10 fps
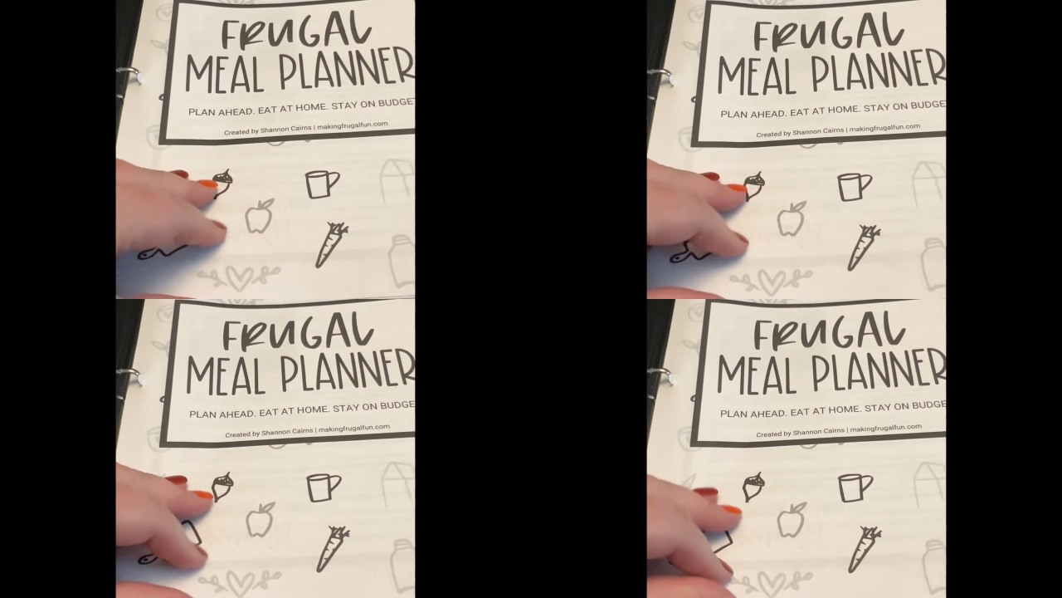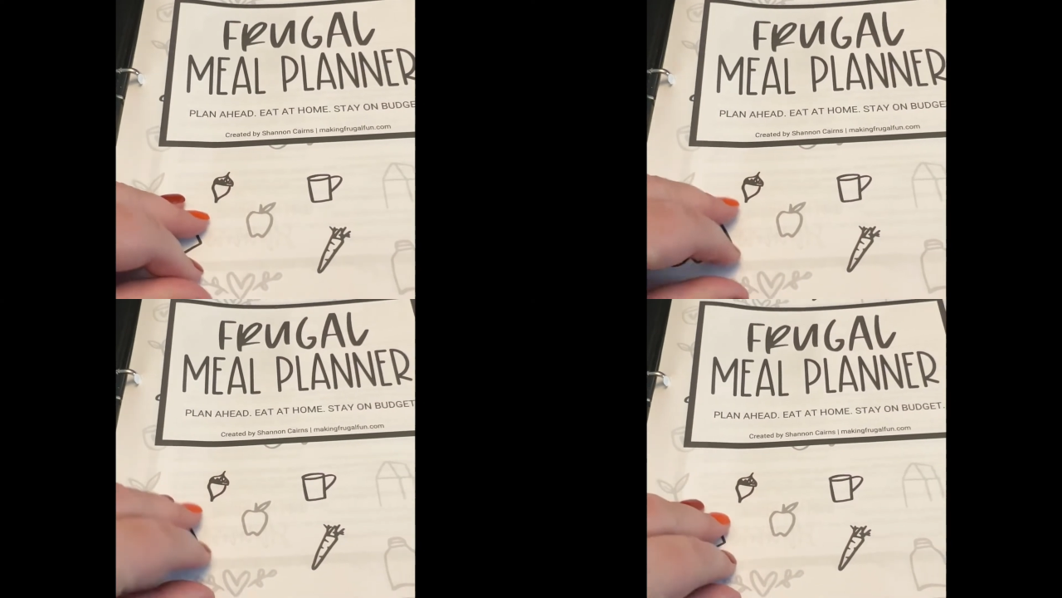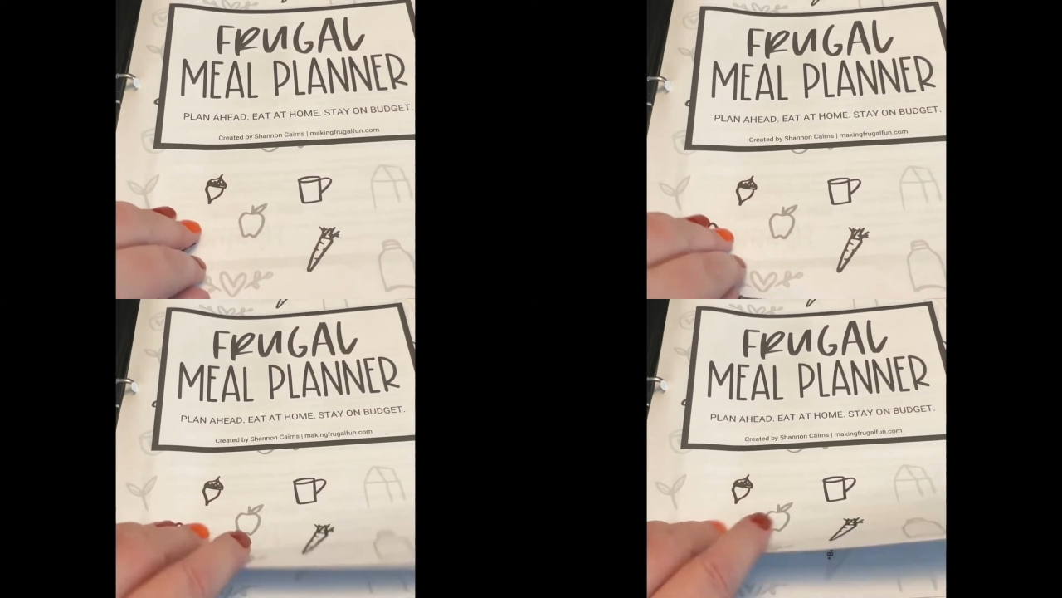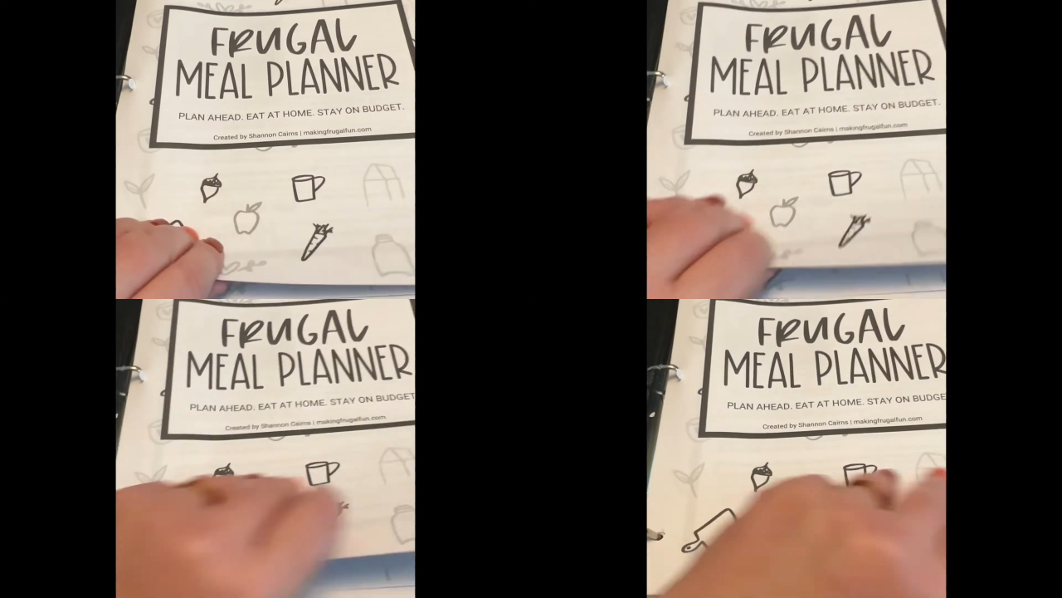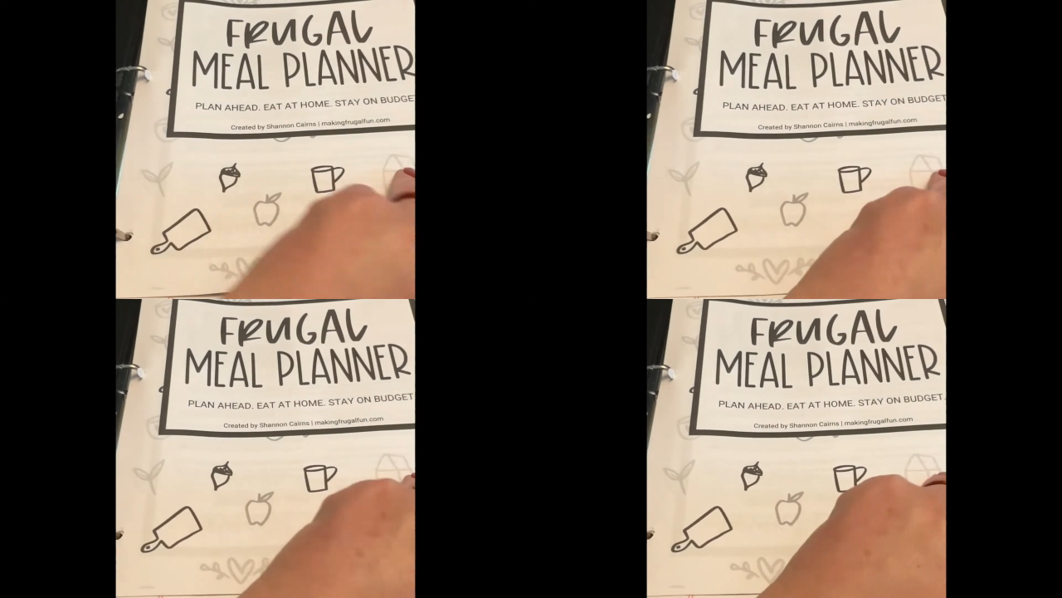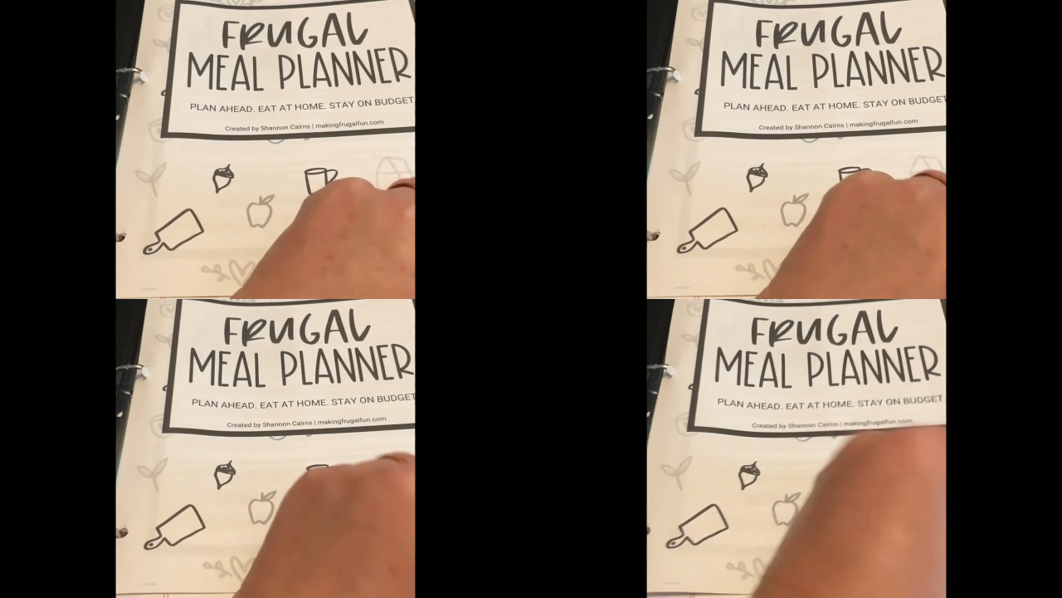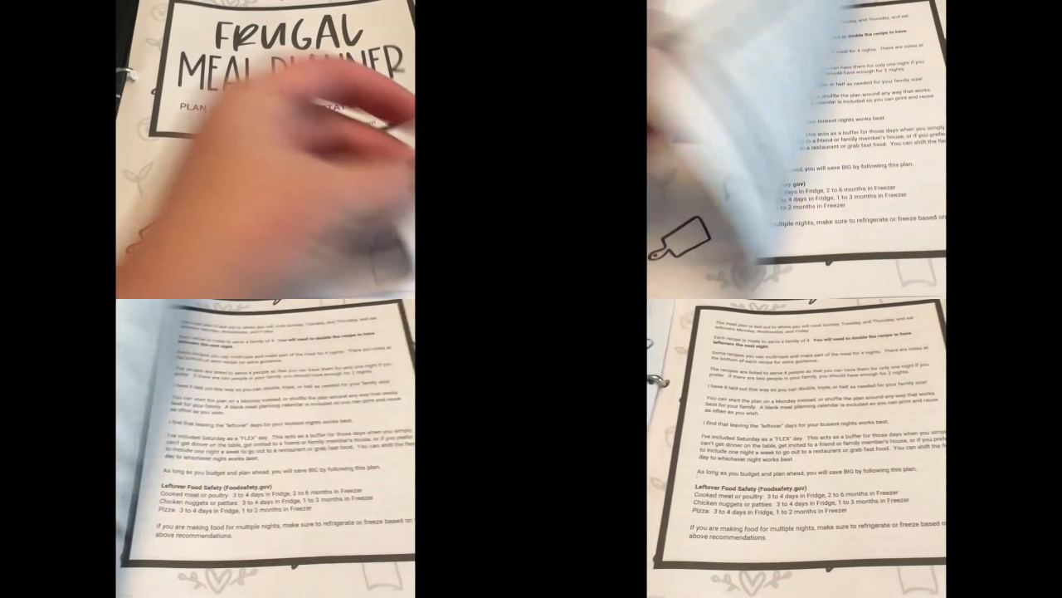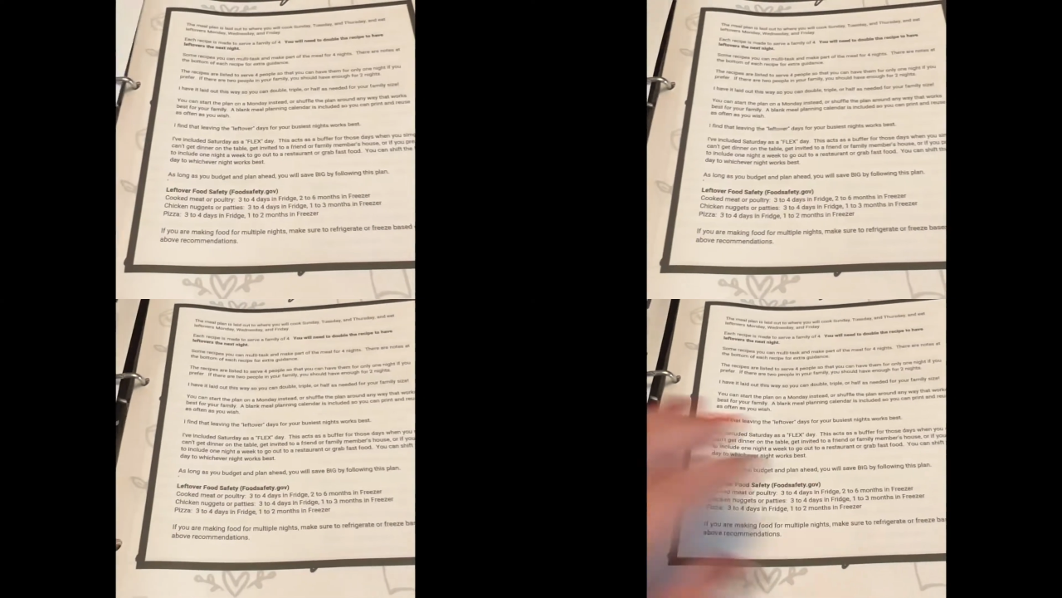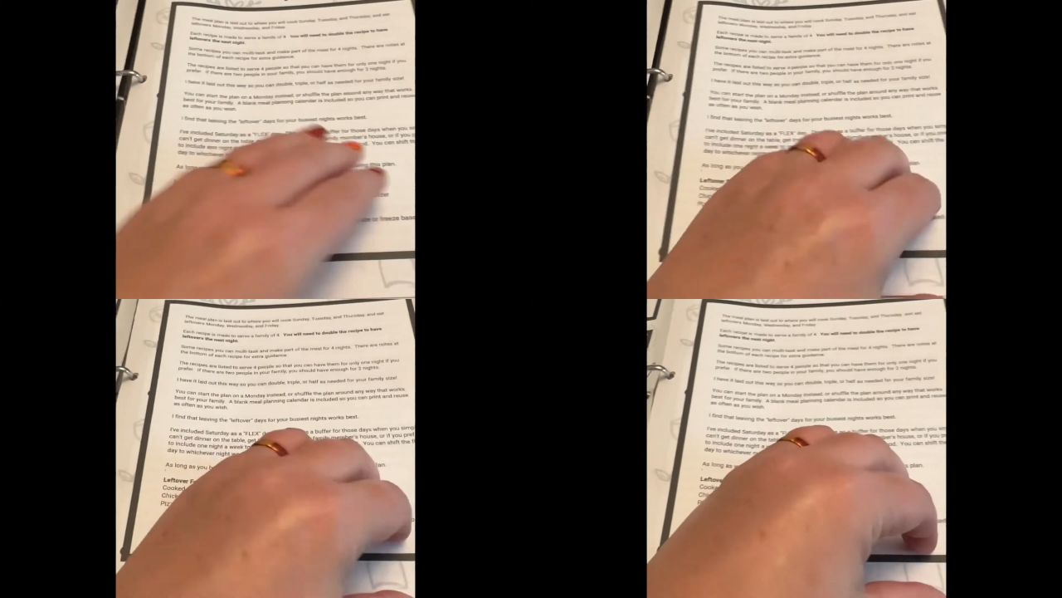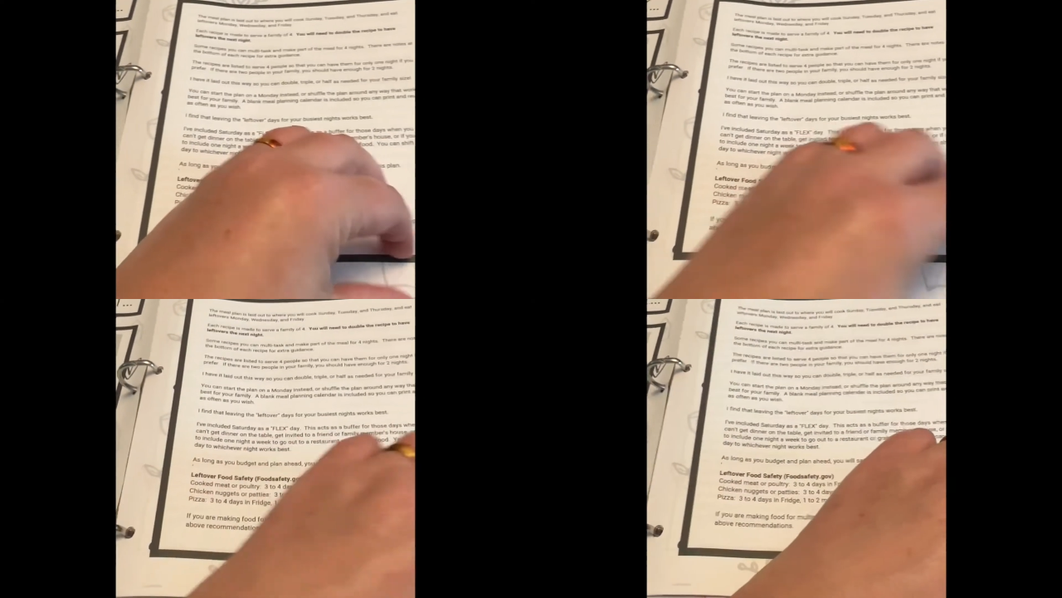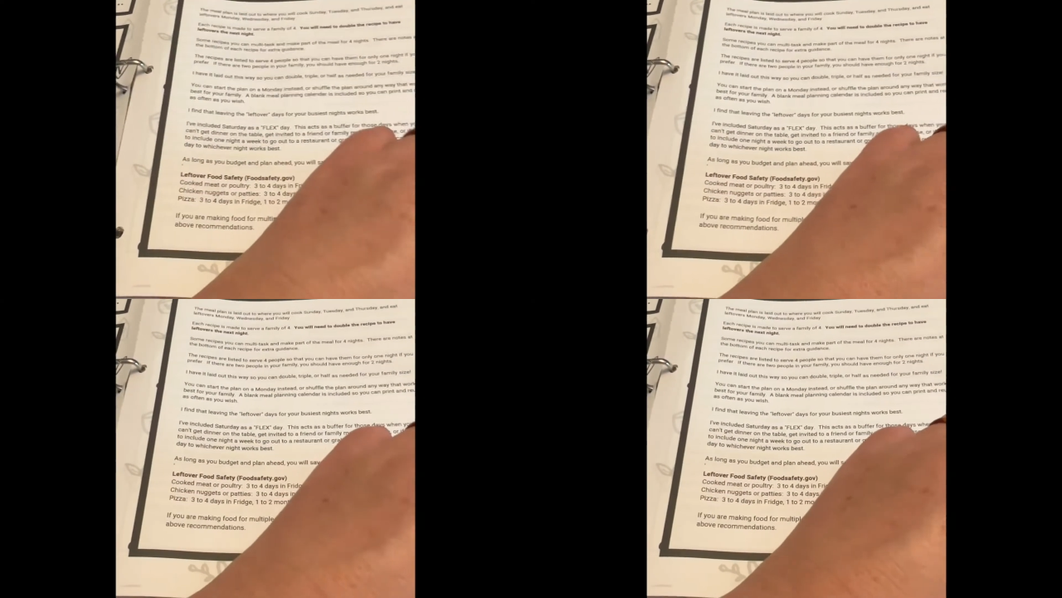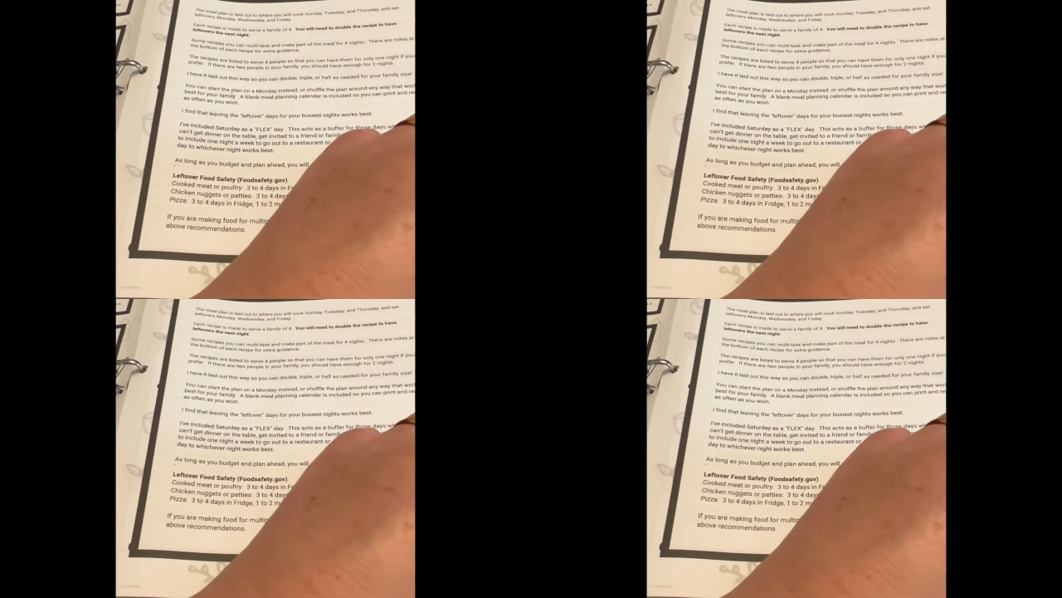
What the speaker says: [unreadable: no face in view]